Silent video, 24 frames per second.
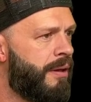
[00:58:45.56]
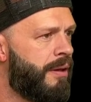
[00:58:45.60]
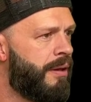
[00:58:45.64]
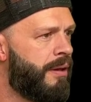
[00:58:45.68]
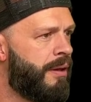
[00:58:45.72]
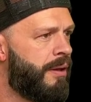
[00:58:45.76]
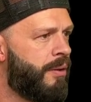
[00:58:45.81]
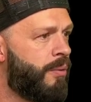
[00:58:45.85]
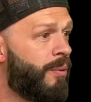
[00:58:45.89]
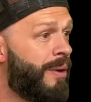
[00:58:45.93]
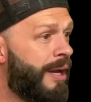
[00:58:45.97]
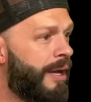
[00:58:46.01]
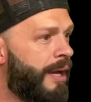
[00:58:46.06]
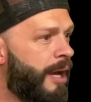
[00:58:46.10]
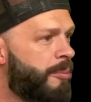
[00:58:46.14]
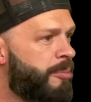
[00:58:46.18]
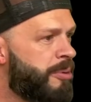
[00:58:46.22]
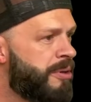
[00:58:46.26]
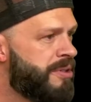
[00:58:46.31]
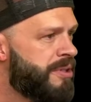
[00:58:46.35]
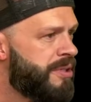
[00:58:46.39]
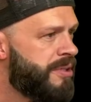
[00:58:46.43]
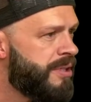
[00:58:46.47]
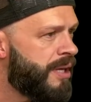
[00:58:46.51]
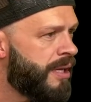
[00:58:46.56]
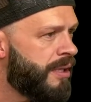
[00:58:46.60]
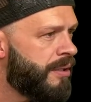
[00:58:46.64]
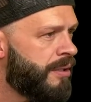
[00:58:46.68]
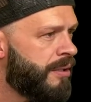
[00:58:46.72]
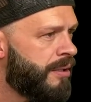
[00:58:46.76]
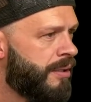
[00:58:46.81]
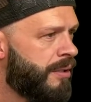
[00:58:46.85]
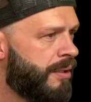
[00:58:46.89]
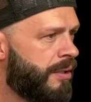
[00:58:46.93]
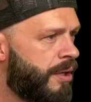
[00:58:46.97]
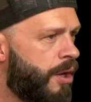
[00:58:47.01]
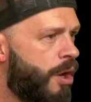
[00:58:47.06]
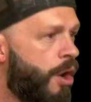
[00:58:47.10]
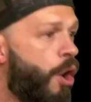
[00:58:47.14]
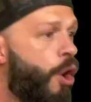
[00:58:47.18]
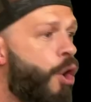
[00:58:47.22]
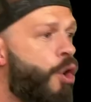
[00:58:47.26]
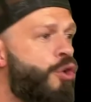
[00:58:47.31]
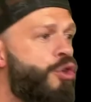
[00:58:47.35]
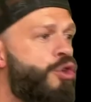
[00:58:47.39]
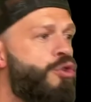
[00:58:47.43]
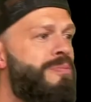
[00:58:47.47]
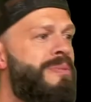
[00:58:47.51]
Wait, I printed yellow?
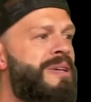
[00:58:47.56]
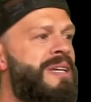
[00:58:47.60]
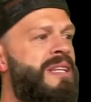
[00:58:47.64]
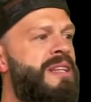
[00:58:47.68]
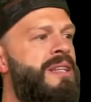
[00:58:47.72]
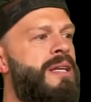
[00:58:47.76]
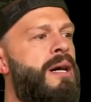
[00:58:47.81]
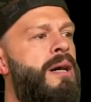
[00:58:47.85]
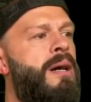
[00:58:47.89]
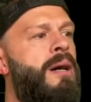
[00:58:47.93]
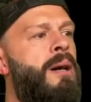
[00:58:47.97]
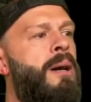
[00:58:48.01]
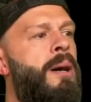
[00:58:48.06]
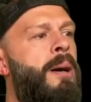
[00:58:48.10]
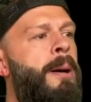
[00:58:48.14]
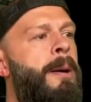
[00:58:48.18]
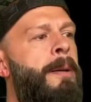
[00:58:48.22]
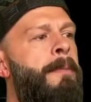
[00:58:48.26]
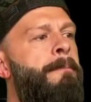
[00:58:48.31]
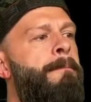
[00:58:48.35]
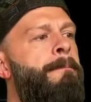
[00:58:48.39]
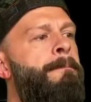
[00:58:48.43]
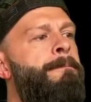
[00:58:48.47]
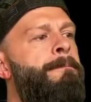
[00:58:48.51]
Oh, you mean the